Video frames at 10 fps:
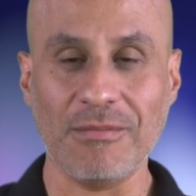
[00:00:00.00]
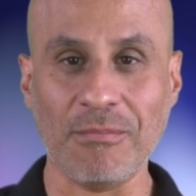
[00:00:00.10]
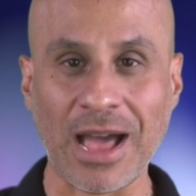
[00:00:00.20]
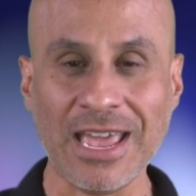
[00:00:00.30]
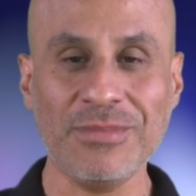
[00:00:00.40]

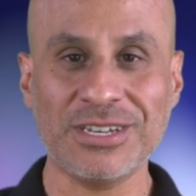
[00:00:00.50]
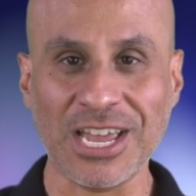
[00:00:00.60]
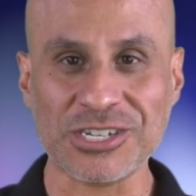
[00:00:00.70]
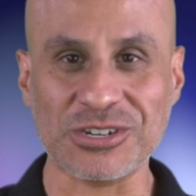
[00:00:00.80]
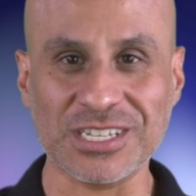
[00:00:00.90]
My
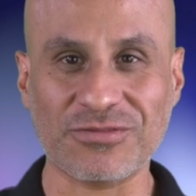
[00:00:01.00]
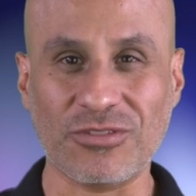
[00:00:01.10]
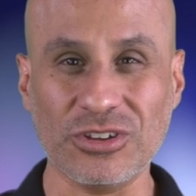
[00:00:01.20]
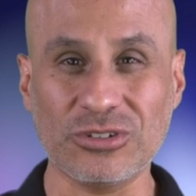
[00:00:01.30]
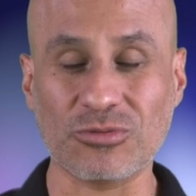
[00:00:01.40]
invitation is for
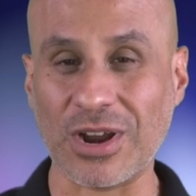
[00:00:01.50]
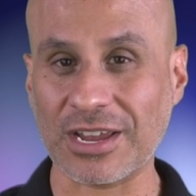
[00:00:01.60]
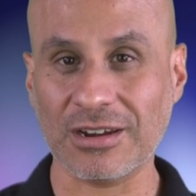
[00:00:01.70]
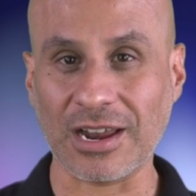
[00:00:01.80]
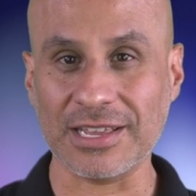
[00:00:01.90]
you to
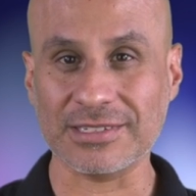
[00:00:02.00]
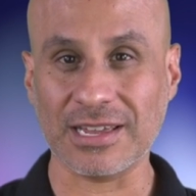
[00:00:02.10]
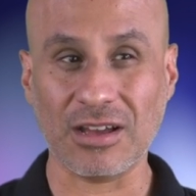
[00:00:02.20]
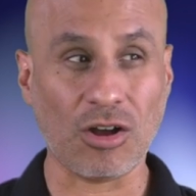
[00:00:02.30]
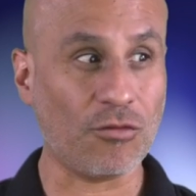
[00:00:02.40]
recognize
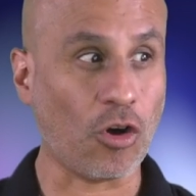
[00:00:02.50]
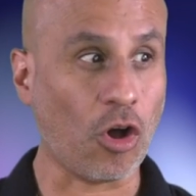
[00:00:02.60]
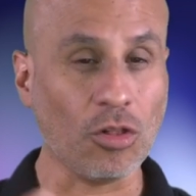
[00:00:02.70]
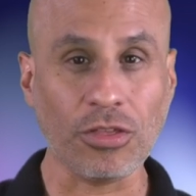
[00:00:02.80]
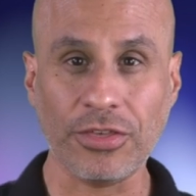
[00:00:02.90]
that of
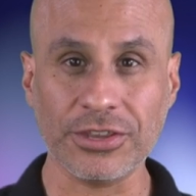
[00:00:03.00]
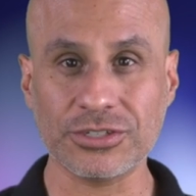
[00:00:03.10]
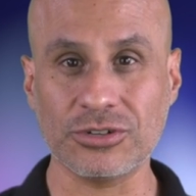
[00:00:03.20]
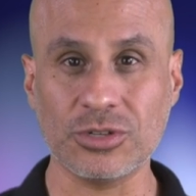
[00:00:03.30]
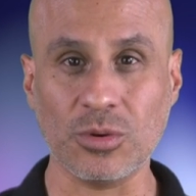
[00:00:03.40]
all the things
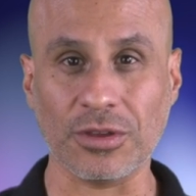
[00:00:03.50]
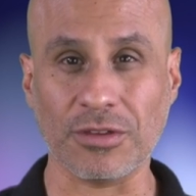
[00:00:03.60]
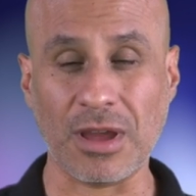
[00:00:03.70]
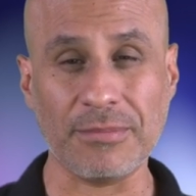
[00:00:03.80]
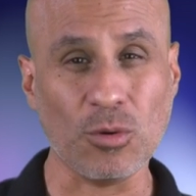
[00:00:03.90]
you're doing,
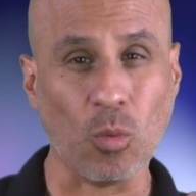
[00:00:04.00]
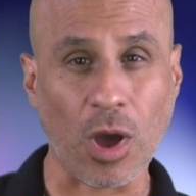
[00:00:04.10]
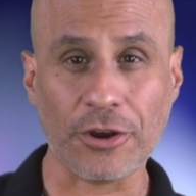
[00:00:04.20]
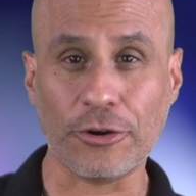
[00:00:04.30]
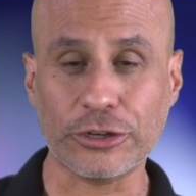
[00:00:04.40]
there might be
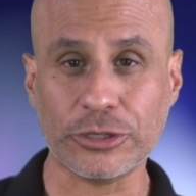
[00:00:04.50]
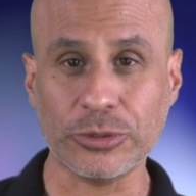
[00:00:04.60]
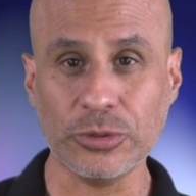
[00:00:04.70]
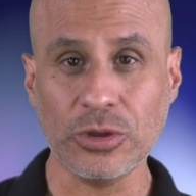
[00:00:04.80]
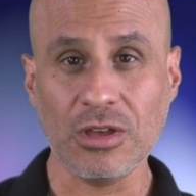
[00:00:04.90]
one or
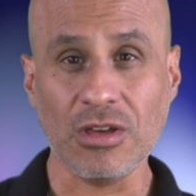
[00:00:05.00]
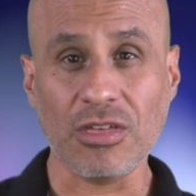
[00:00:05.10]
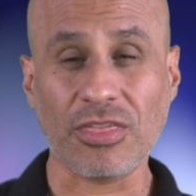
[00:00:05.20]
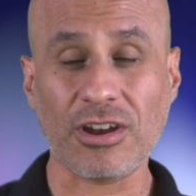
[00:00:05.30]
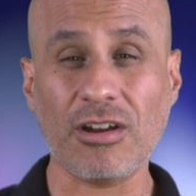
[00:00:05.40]
two
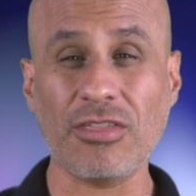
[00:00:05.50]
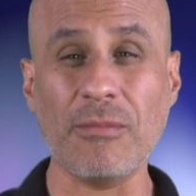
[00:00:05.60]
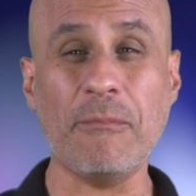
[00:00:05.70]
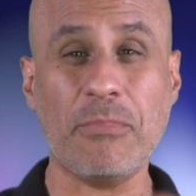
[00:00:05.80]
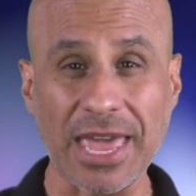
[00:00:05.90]
that are the
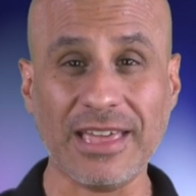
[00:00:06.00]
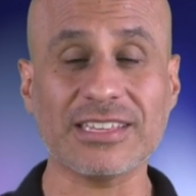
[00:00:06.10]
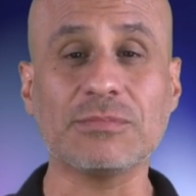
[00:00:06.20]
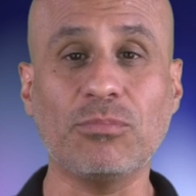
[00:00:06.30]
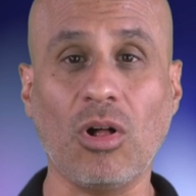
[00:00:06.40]

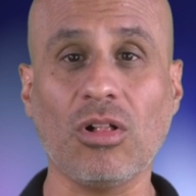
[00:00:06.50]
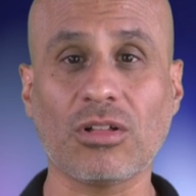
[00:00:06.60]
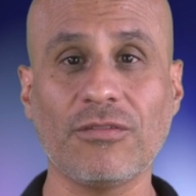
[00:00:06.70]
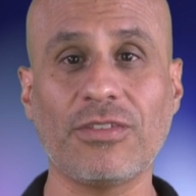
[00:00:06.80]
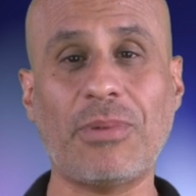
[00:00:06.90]
biggest
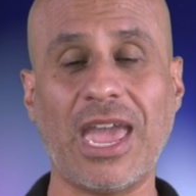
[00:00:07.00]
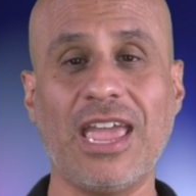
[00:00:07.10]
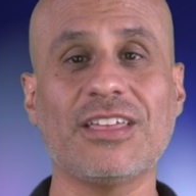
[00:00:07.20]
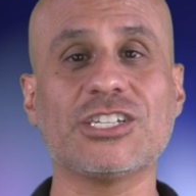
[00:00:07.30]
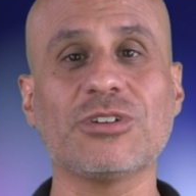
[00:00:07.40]
bulk of the
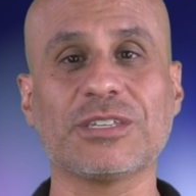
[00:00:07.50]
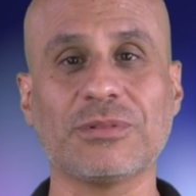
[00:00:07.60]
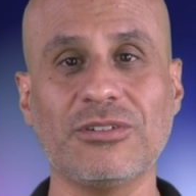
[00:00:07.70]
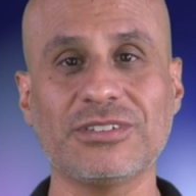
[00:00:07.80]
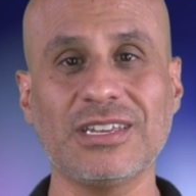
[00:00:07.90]
pain that you're
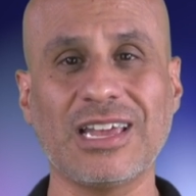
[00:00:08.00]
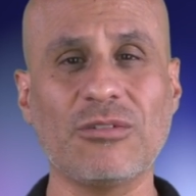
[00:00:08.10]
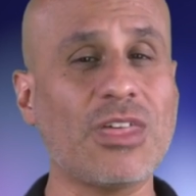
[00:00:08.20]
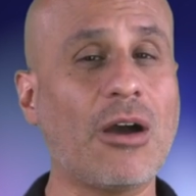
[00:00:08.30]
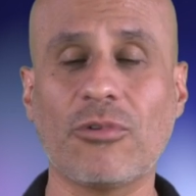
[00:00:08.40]
experiencing and
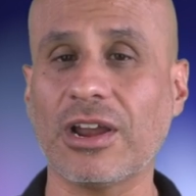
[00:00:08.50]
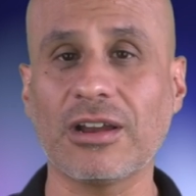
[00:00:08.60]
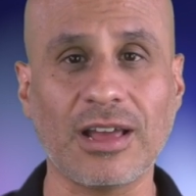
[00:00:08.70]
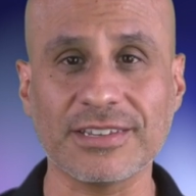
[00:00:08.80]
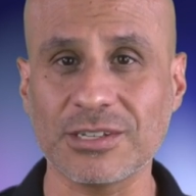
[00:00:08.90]
without
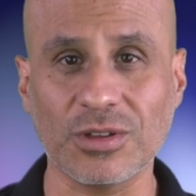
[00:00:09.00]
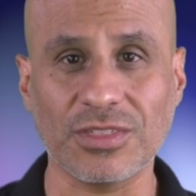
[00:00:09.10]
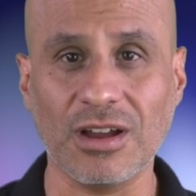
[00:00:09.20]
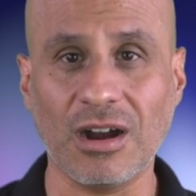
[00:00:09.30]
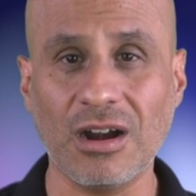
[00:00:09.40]
recognizing what
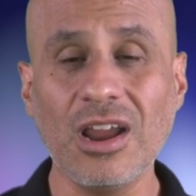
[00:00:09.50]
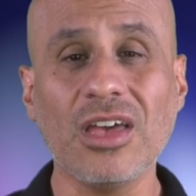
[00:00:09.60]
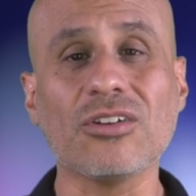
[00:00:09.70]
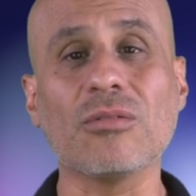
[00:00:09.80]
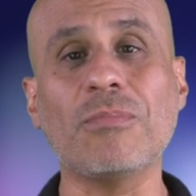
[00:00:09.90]
they are
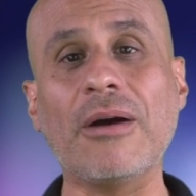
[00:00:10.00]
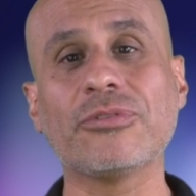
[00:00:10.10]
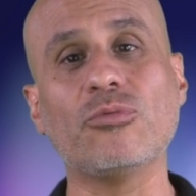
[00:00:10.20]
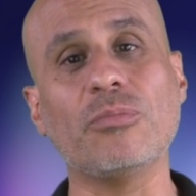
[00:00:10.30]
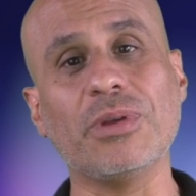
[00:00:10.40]
you're bound
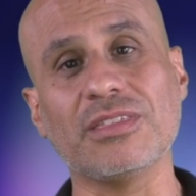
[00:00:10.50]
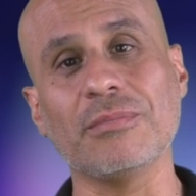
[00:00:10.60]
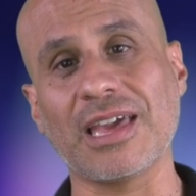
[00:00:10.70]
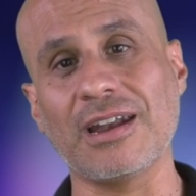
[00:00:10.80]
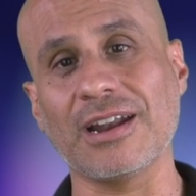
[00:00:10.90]
to repeat them
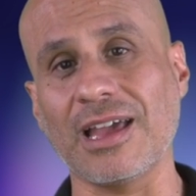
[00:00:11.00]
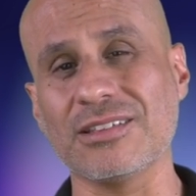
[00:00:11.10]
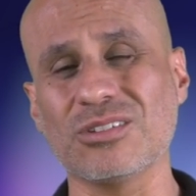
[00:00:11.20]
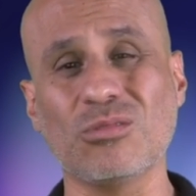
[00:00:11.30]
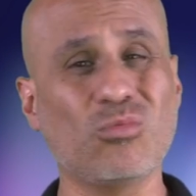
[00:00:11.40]
again and again
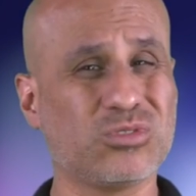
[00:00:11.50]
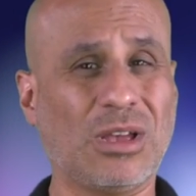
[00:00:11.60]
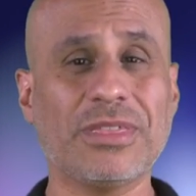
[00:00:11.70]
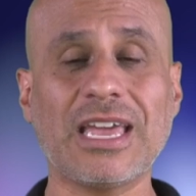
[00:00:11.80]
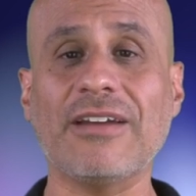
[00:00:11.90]
so
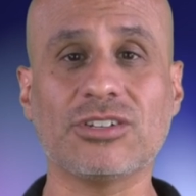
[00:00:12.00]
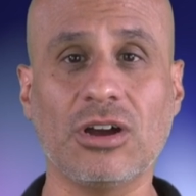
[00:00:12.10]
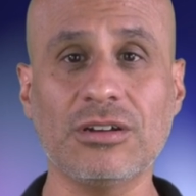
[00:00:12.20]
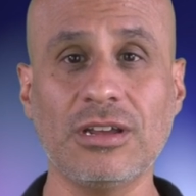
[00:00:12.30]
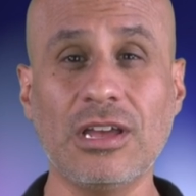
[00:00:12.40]
something i've
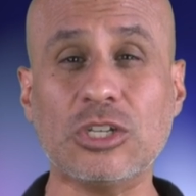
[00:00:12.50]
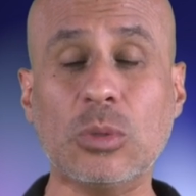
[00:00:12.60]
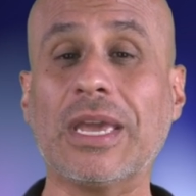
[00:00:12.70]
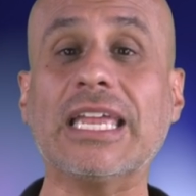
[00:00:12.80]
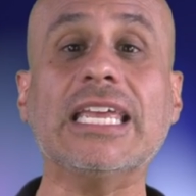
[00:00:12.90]
done to
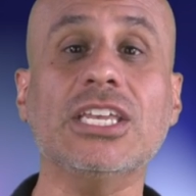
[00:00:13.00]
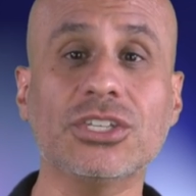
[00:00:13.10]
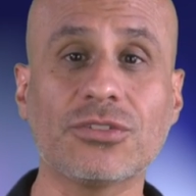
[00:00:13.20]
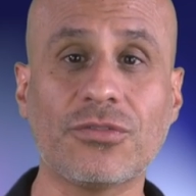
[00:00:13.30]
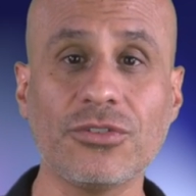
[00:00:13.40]
make it
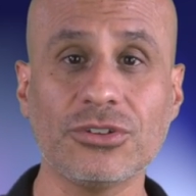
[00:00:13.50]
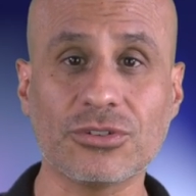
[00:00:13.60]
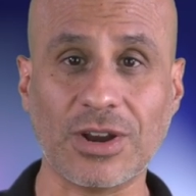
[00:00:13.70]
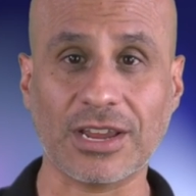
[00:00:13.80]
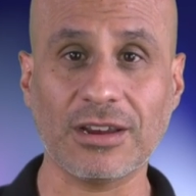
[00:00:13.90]
easier for you to
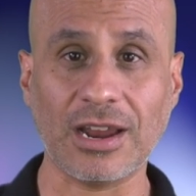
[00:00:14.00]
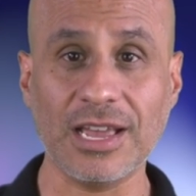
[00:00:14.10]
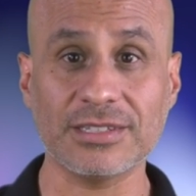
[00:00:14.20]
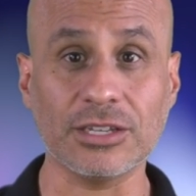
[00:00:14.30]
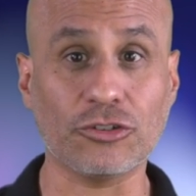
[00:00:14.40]

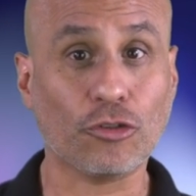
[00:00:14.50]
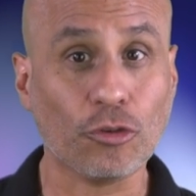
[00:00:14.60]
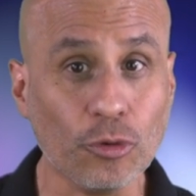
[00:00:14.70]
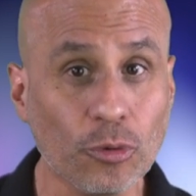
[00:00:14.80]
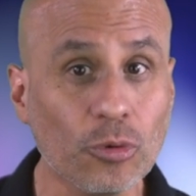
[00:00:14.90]
recognize the
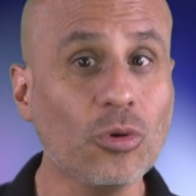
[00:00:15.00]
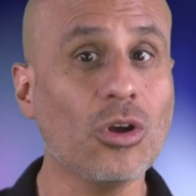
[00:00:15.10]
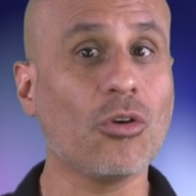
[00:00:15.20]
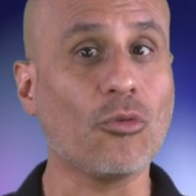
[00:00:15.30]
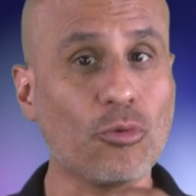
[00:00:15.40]
true
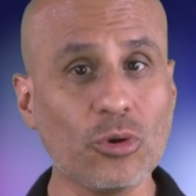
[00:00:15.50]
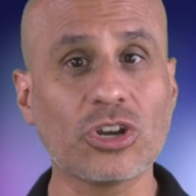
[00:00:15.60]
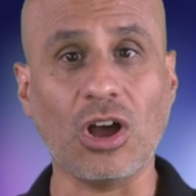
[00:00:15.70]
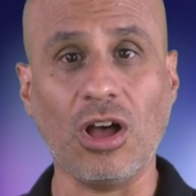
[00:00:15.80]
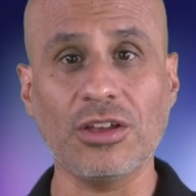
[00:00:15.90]
root
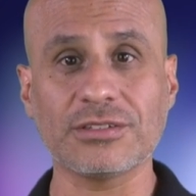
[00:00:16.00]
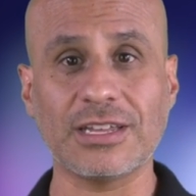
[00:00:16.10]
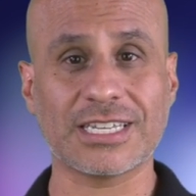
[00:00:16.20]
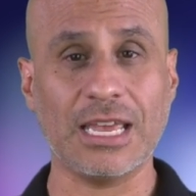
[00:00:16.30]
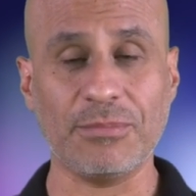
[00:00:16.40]
cause
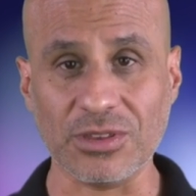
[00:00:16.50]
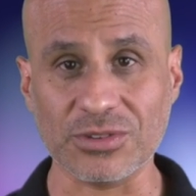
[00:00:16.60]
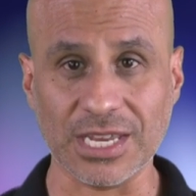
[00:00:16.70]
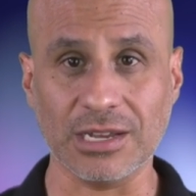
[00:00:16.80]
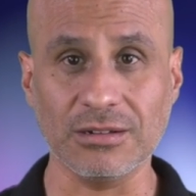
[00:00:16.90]
that's keeping you
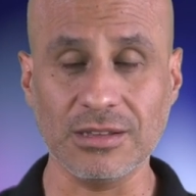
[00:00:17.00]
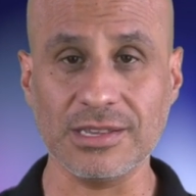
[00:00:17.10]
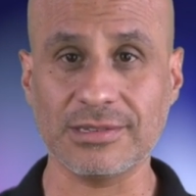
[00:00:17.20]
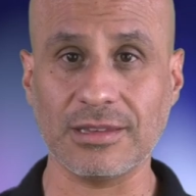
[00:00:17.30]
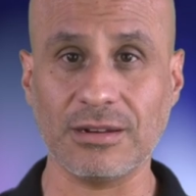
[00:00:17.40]
single
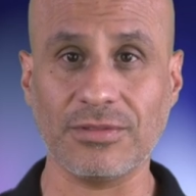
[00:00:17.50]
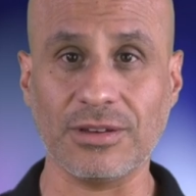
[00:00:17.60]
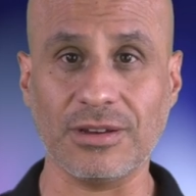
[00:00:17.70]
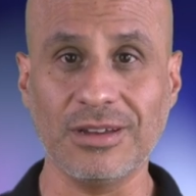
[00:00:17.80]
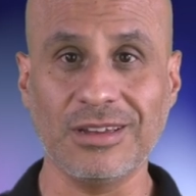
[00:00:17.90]
instead of
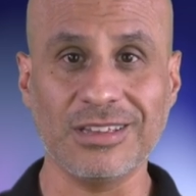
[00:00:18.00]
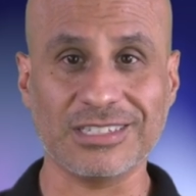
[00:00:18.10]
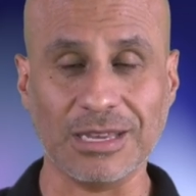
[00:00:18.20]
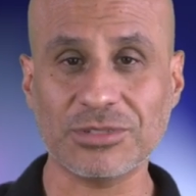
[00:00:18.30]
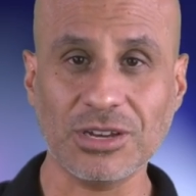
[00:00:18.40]
the
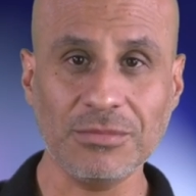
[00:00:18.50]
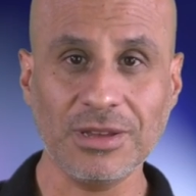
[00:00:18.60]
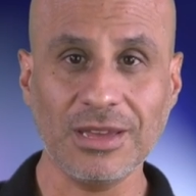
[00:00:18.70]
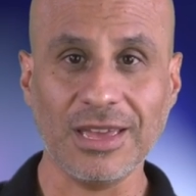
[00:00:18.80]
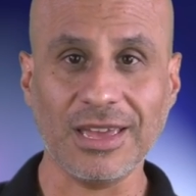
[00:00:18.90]
symptom
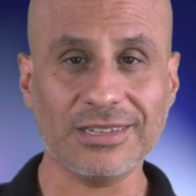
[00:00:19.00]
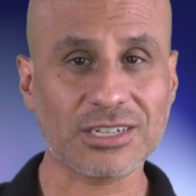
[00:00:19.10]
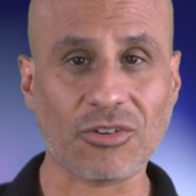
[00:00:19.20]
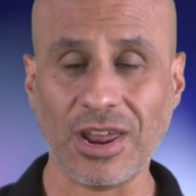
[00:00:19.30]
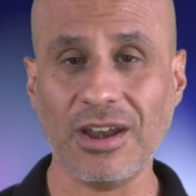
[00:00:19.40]
is
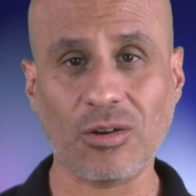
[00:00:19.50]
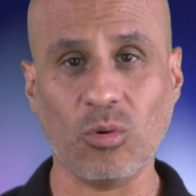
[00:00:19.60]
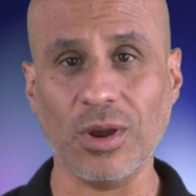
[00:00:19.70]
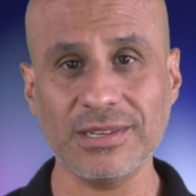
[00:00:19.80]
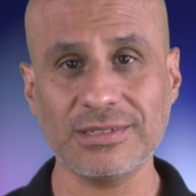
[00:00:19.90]
created a
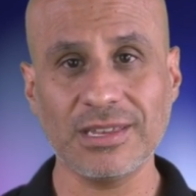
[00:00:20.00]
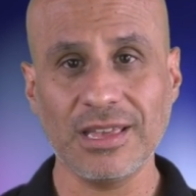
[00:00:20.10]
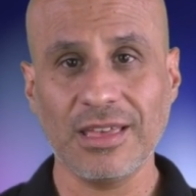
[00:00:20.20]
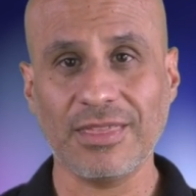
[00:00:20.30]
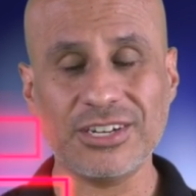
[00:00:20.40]
quiz
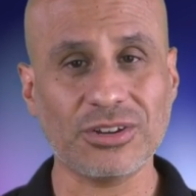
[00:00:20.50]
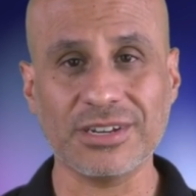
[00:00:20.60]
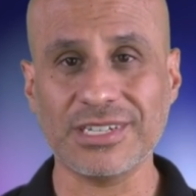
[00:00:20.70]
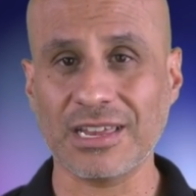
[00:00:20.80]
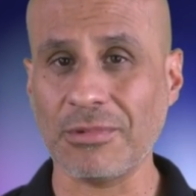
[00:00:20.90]
that you
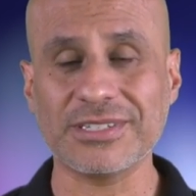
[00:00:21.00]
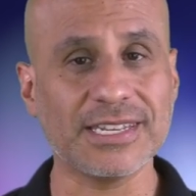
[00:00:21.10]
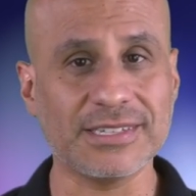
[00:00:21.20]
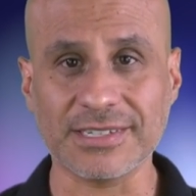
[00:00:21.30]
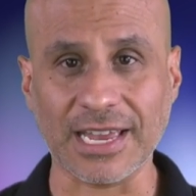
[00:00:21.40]
can take in about
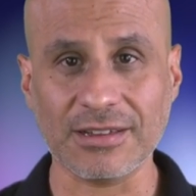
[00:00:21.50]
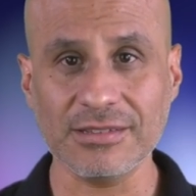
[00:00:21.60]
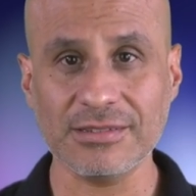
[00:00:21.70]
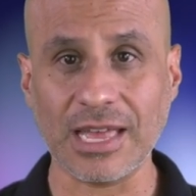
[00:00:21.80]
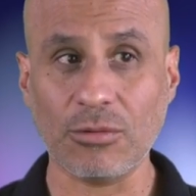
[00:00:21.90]
60
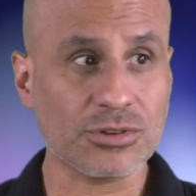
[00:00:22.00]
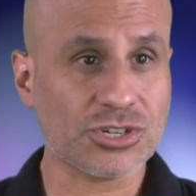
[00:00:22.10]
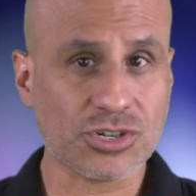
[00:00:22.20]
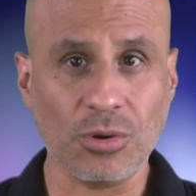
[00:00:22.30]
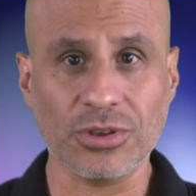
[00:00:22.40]
seconds that will
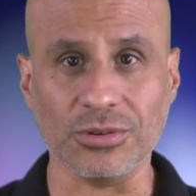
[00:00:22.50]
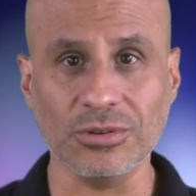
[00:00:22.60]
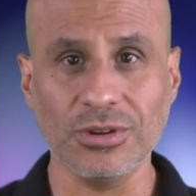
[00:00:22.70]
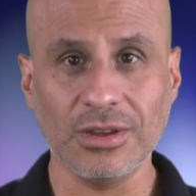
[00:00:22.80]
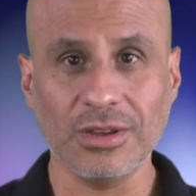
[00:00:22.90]
show you